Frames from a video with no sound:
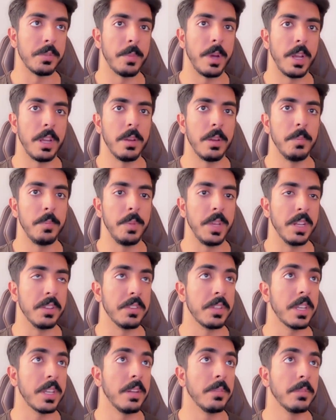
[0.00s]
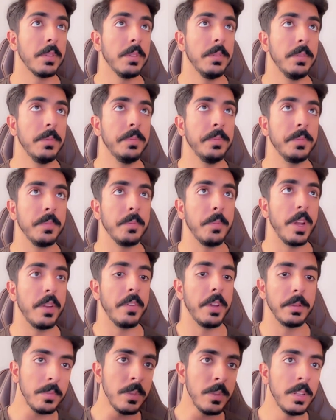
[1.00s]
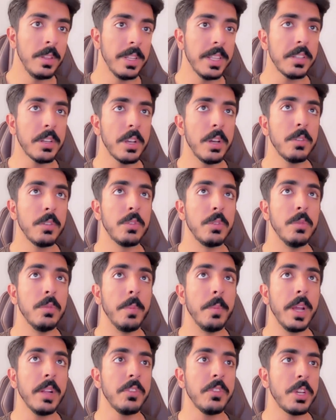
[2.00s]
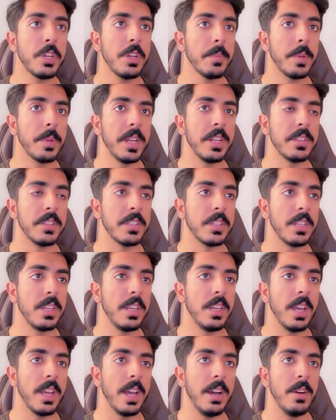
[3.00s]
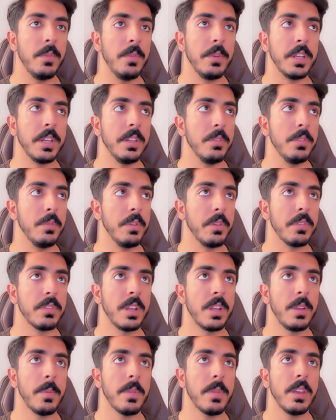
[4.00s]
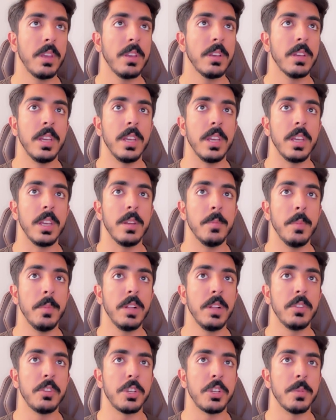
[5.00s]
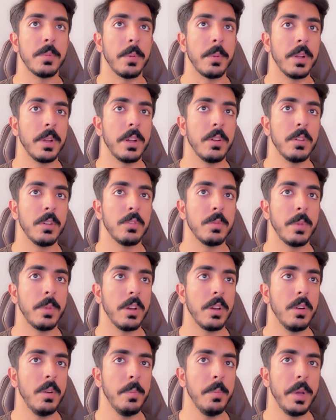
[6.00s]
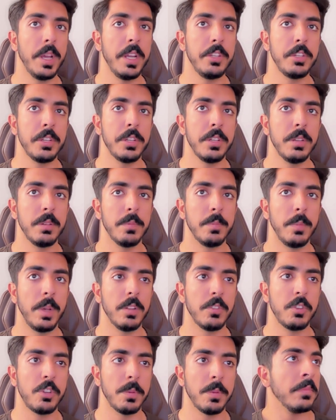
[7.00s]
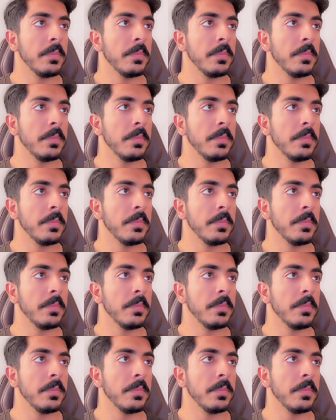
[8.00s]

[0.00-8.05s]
my Behance account. By the way, let's go to MailChimp and see how we can do the same thing in MailChimp. I'm going to go to my homepage in MailChimp